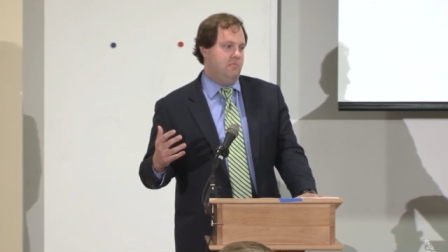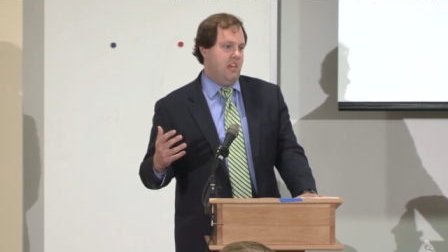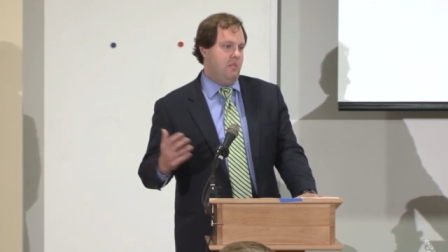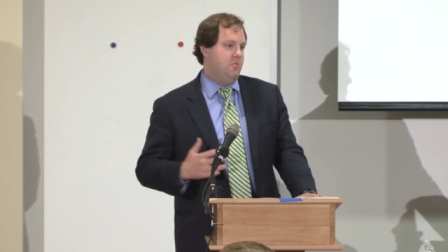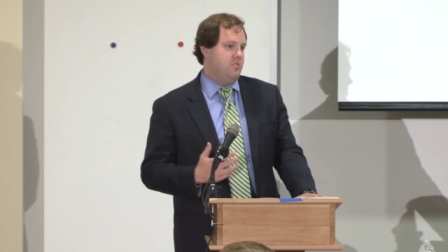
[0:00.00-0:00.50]

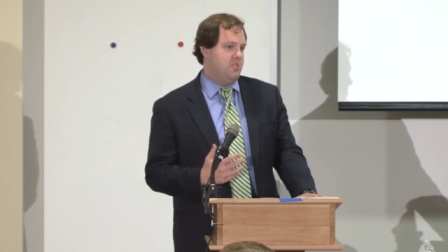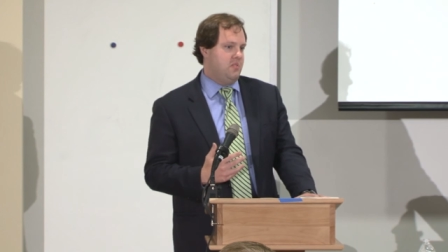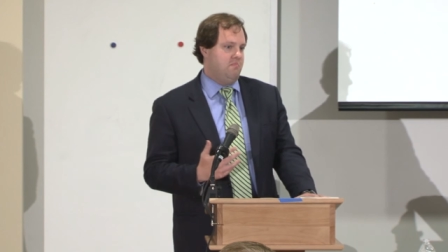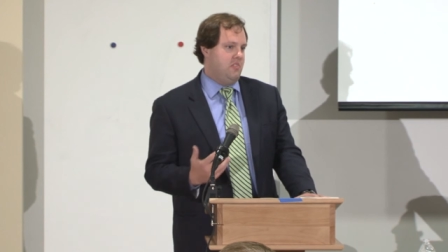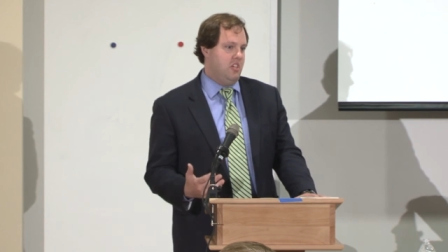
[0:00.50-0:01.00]
They were
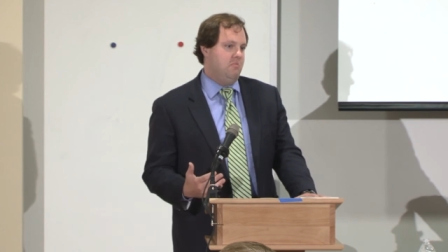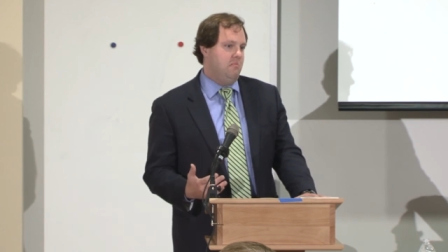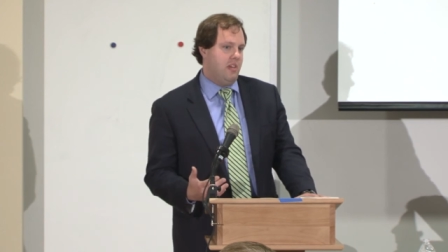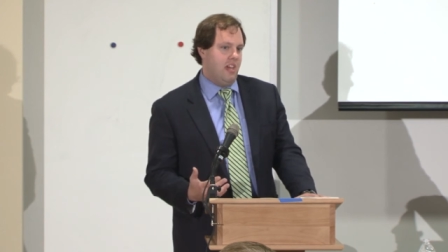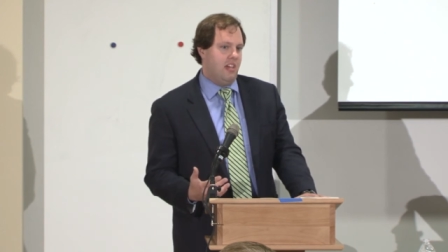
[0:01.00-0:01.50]
just
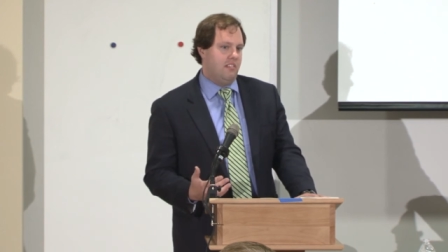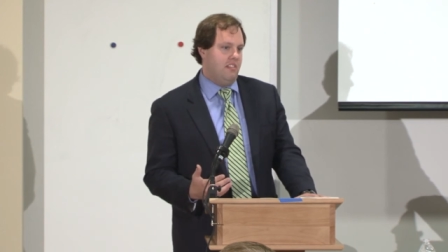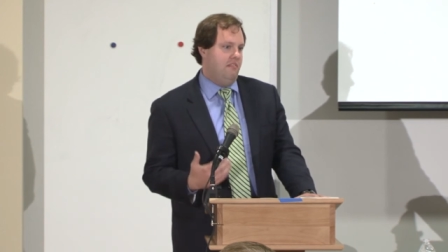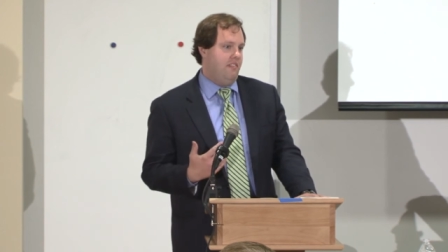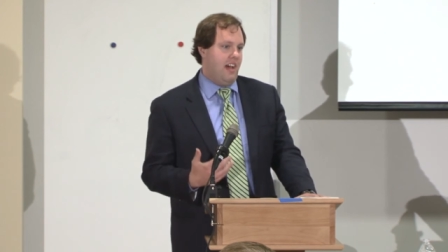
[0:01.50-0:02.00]
human beings.
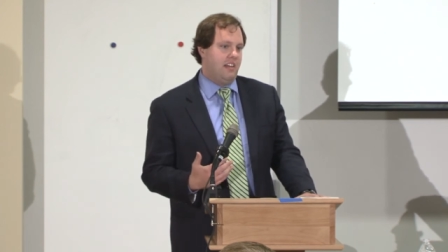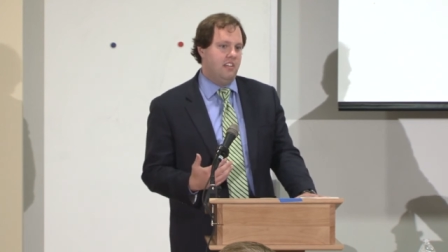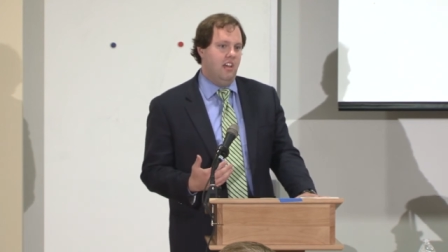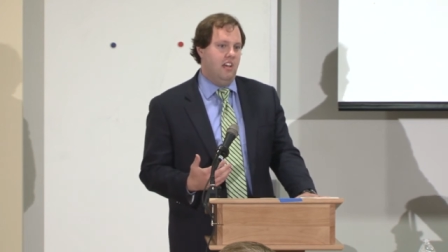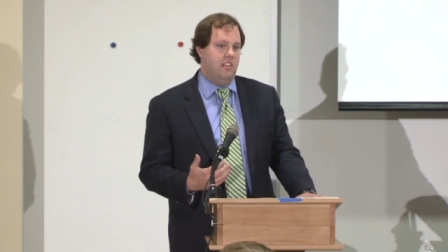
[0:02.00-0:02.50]
And in fact,